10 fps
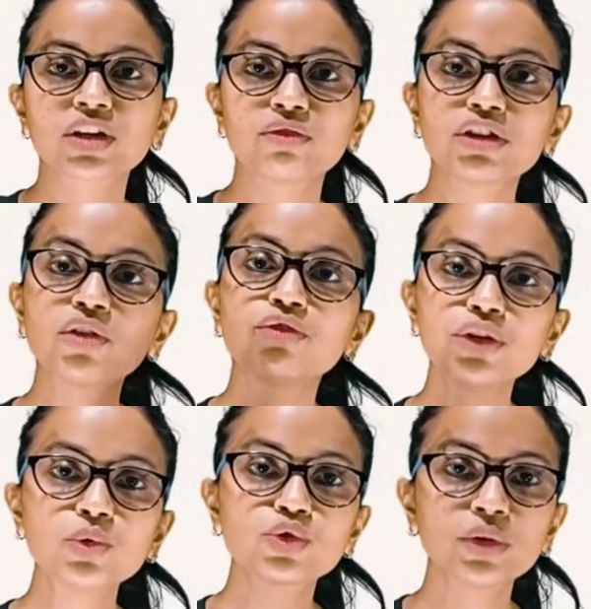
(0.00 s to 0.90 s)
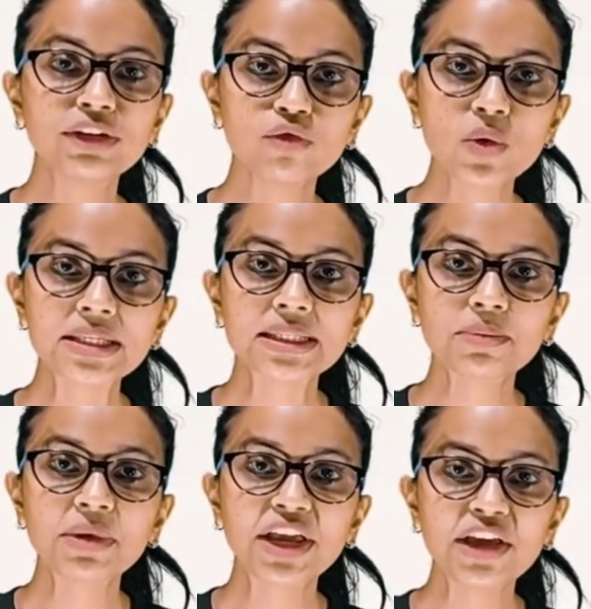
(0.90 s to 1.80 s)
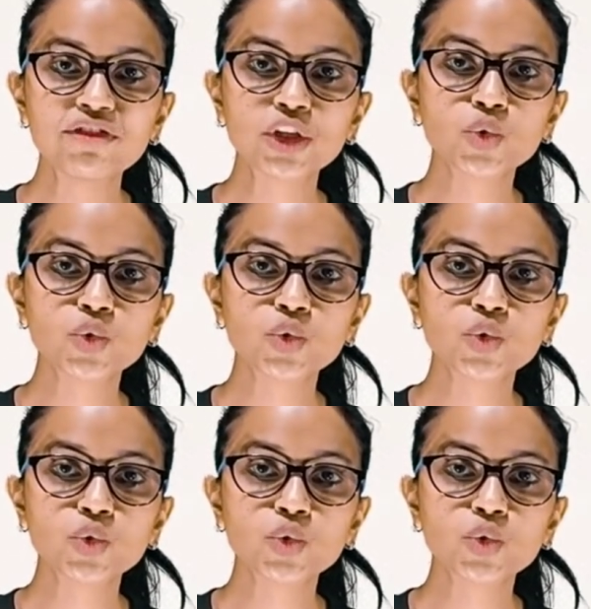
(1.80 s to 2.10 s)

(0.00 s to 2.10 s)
with a view to influencing behavior